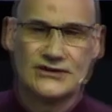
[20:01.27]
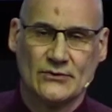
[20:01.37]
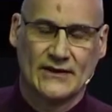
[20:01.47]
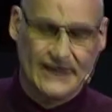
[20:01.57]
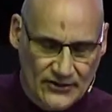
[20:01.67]

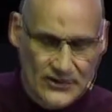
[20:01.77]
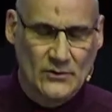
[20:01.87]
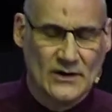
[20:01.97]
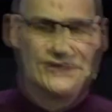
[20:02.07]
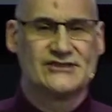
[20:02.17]
that in other
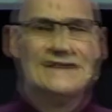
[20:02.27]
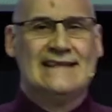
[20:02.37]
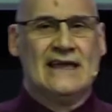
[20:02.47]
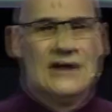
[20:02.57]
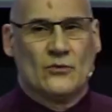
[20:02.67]
words
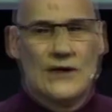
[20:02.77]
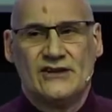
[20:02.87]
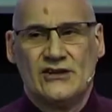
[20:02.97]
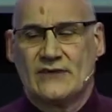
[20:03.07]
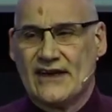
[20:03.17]
when
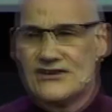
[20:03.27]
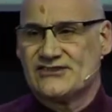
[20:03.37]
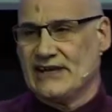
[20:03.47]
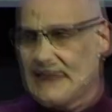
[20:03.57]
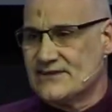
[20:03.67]
you get a
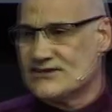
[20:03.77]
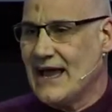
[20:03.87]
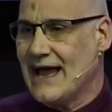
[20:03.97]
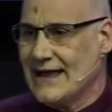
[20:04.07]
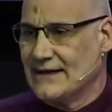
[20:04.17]
seed, let's say
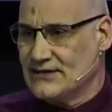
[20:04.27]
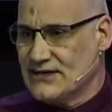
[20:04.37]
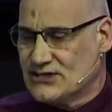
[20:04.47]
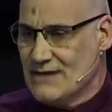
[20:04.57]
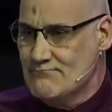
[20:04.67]
I had a
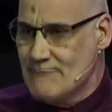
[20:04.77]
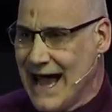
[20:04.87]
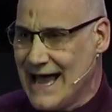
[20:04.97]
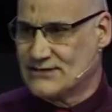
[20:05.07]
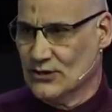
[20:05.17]

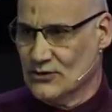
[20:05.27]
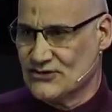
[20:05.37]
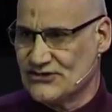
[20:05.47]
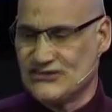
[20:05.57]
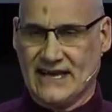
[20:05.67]
tomato
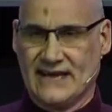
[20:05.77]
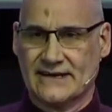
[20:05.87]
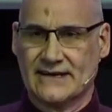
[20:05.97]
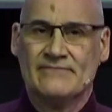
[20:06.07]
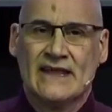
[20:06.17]
seed.
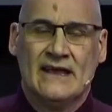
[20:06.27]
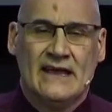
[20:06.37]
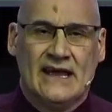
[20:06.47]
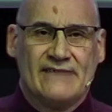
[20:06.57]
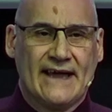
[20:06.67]

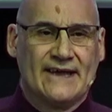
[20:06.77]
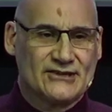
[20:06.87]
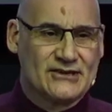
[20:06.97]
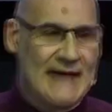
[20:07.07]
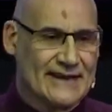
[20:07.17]
If I had a
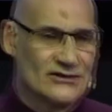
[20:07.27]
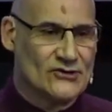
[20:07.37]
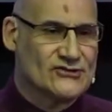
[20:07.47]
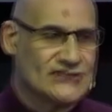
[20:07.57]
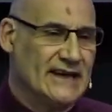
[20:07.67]
tomato
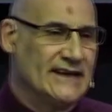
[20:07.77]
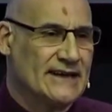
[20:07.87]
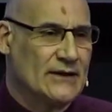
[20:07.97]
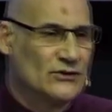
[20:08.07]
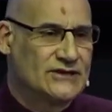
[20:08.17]
seed, it
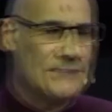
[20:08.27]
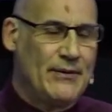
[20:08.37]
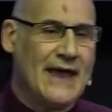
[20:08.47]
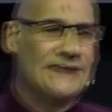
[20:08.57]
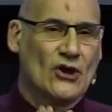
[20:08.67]
would
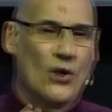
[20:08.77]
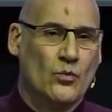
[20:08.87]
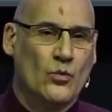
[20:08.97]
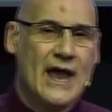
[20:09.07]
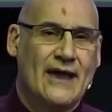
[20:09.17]
depend on
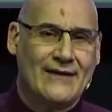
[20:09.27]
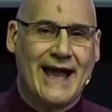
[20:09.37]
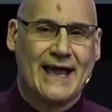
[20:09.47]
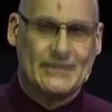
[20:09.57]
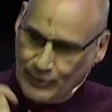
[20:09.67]
where
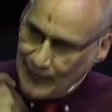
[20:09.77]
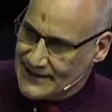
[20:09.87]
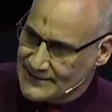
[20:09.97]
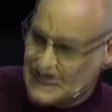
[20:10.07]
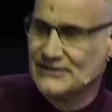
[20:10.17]
I
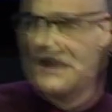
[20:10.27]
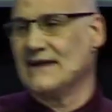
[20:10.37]
planted that